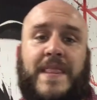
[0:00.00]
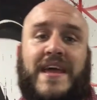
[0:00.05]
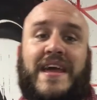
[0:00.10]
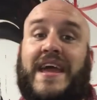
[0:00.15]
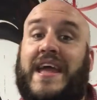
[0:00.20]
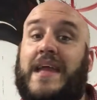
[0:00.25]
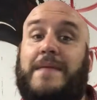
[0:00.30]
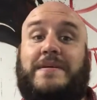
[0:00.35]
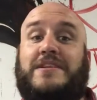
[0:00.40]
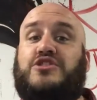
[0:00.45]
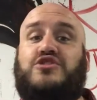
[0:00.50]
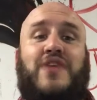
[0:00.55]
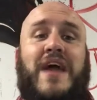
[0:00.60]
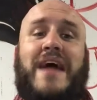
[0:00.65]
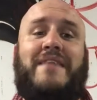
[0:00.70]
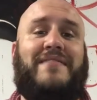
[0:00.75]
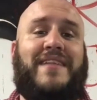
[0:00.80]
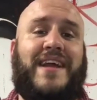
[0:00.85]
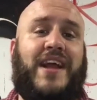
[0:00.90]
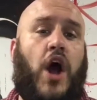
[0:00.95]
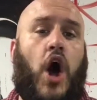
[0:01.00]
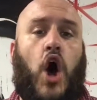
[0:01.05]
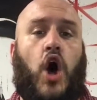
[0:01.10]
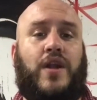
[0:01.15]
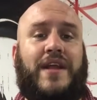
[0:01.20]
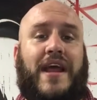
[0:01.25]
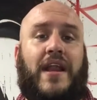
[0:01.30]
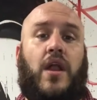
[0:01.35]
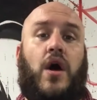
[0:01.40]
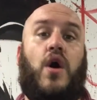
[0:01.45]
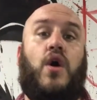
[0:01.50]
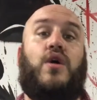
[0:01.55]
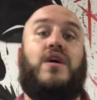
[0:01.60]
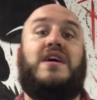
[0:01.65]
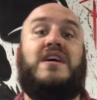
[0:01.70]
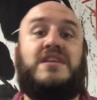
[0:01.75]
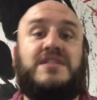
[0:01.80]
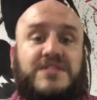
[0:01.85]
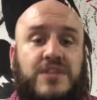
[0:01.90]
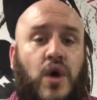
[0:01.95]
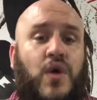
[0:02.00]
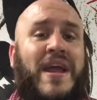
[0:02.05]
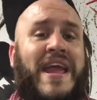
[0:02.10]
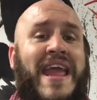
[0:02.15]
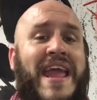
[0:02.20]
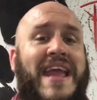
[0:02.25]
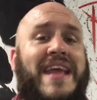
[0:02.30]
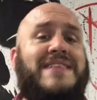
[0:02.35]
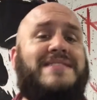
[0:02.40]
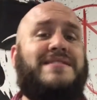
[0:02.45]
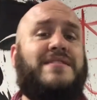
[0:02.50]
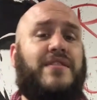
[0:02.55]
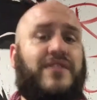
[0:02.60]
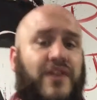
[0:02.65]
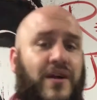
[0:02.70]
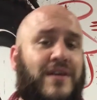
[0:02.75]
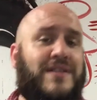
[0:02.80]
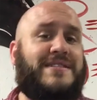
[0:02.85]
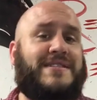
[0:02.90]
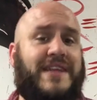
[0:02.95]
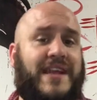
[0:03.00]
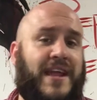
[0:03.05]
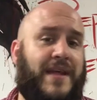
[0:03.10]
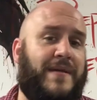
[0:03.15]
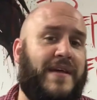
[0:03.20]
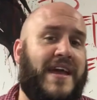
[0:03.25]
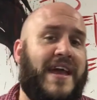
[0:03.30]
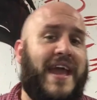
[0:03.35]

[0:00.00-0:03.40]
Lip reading: And he'd been traveling all day long. So he's thirsty.